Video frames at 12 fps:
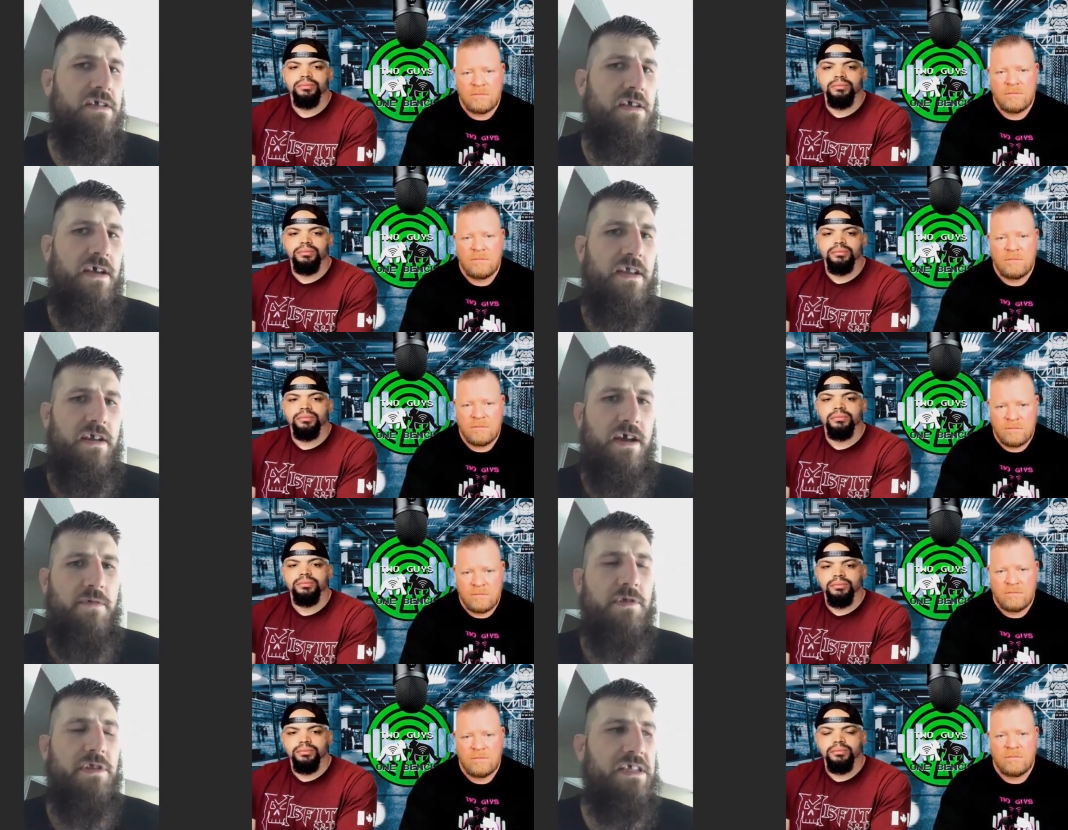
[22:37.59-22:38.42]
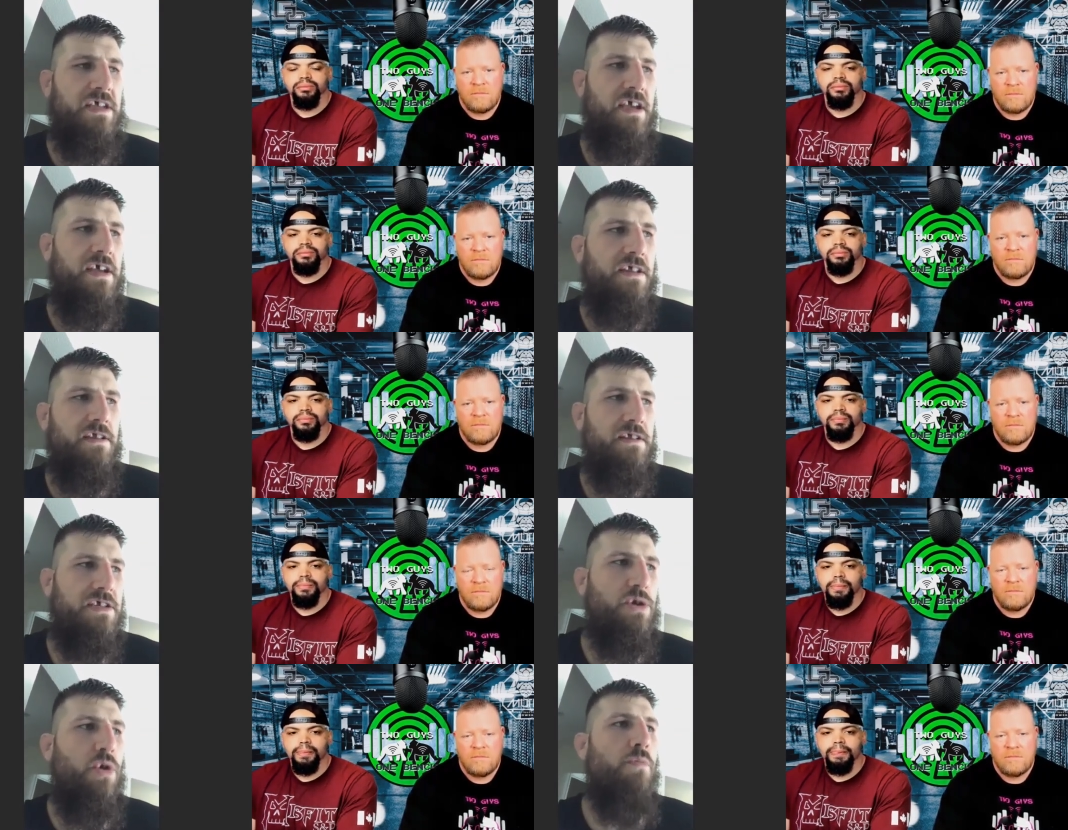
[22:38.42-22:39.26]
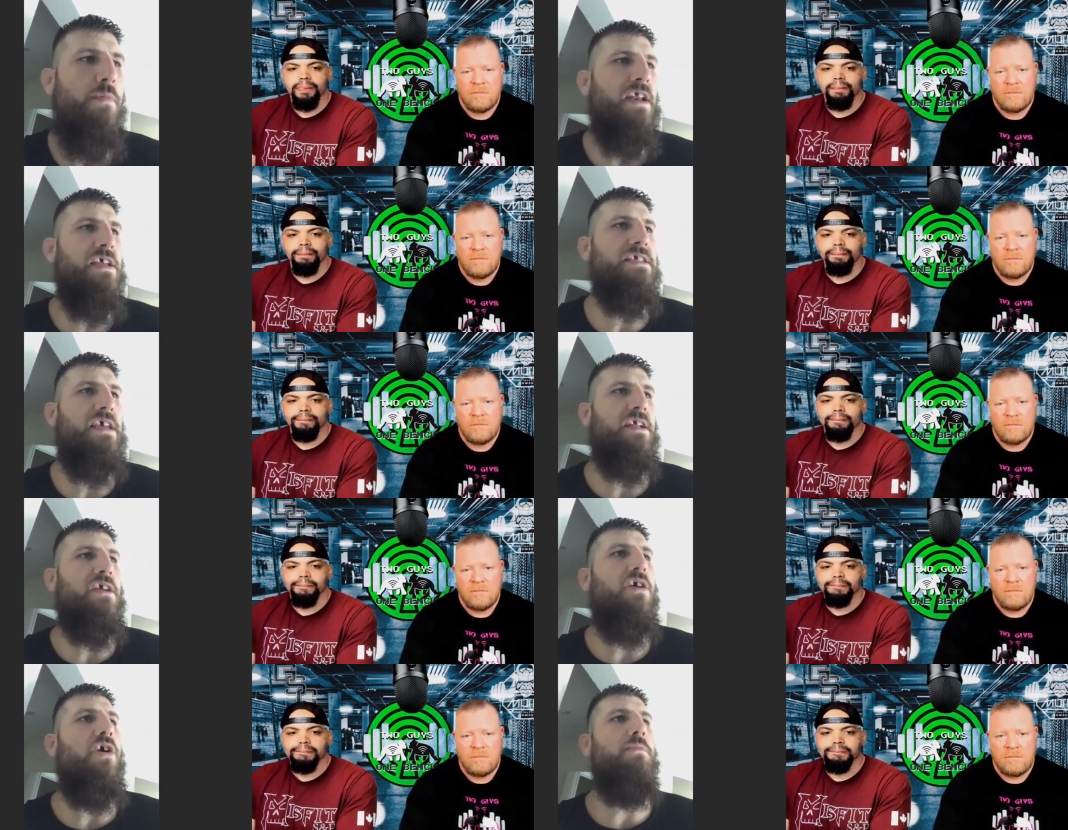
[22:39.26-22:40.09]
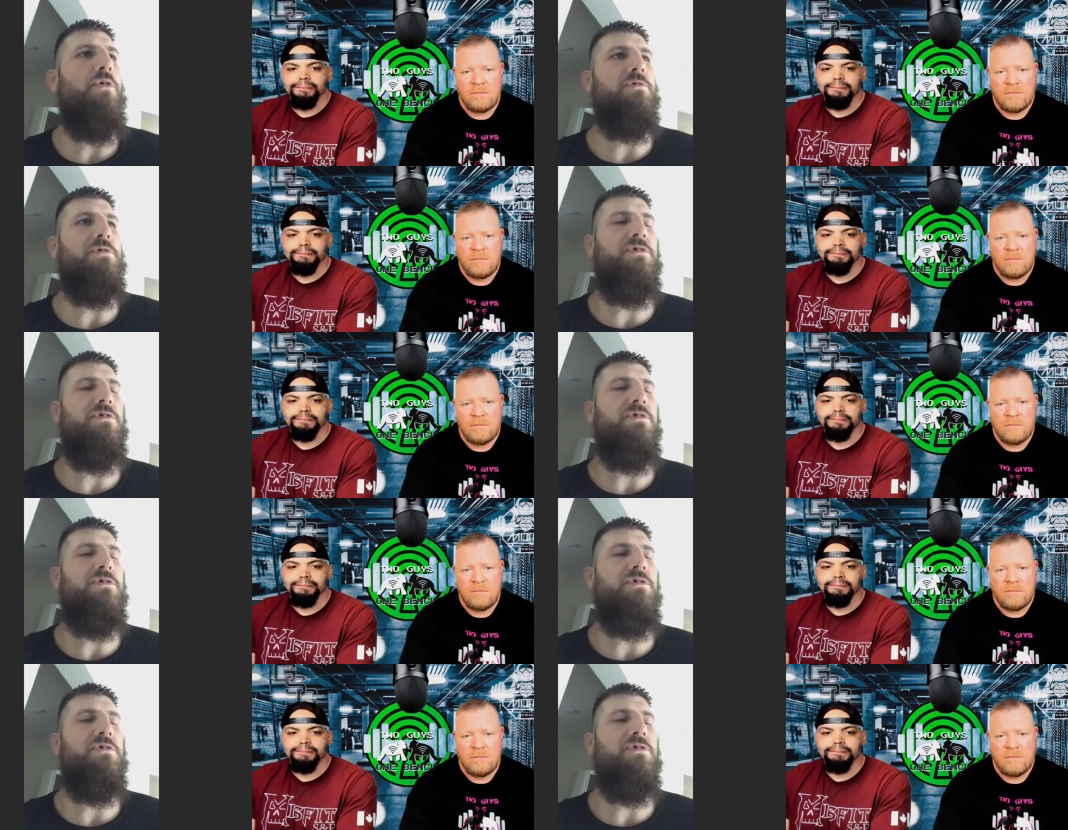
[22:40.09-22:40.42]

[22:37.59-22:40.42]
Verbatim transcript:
Speaker 1: And I wouldn't say so many set combos.